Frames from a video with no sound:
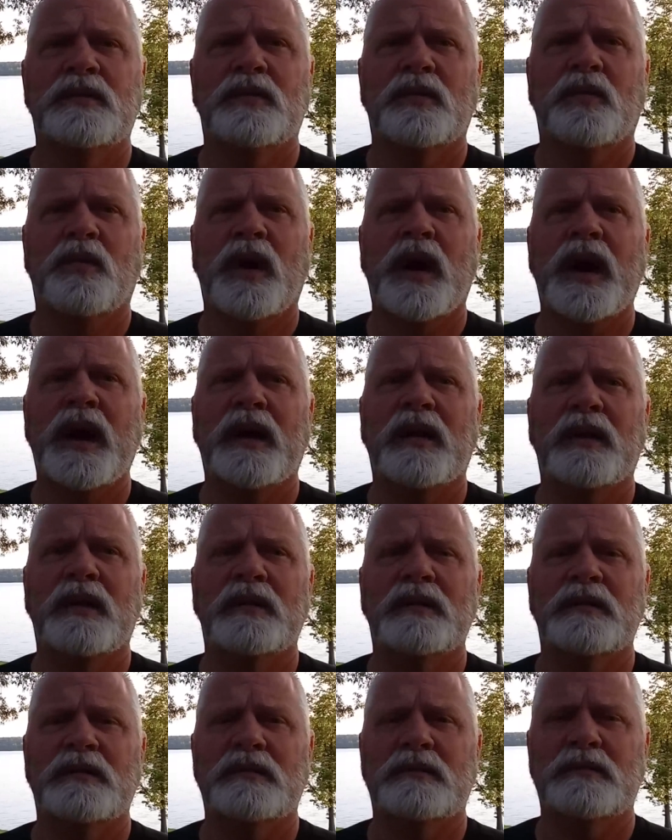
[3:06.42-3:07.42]

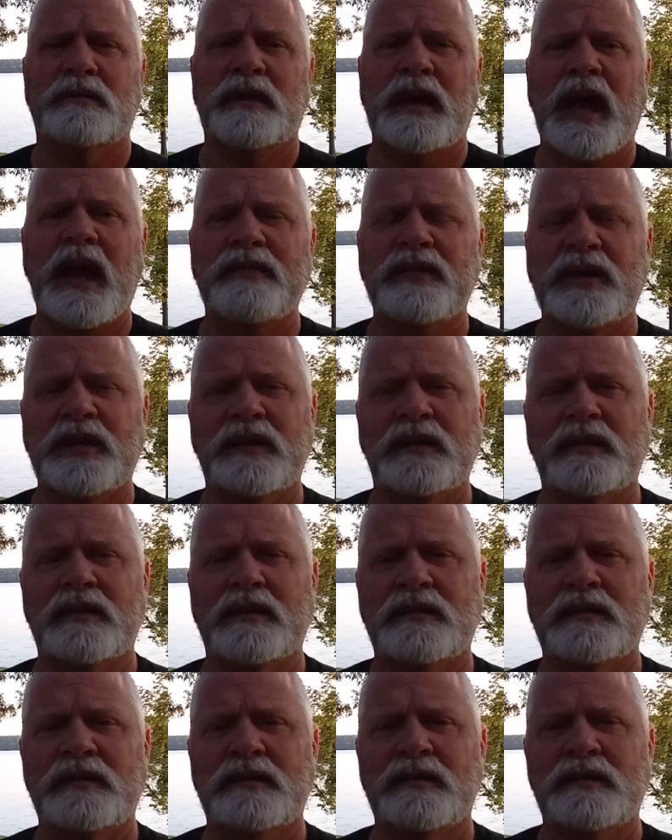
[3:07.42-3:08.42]
while having
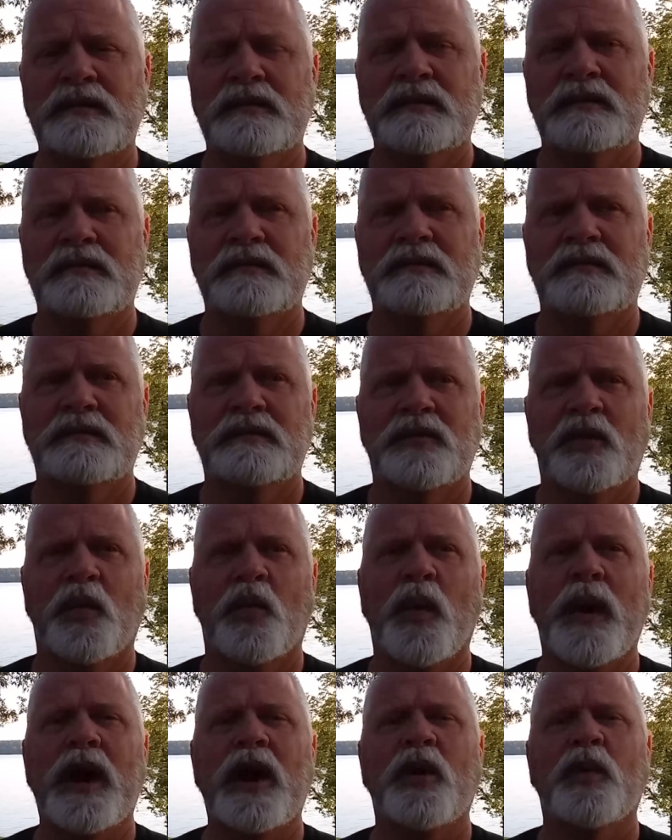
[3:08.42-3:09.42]
the
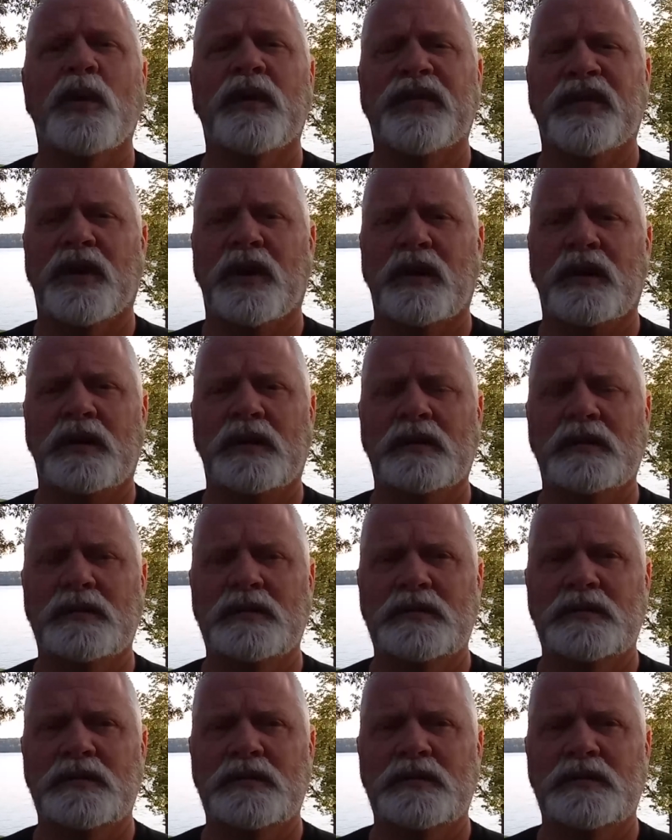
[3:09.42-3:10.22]
wherewithal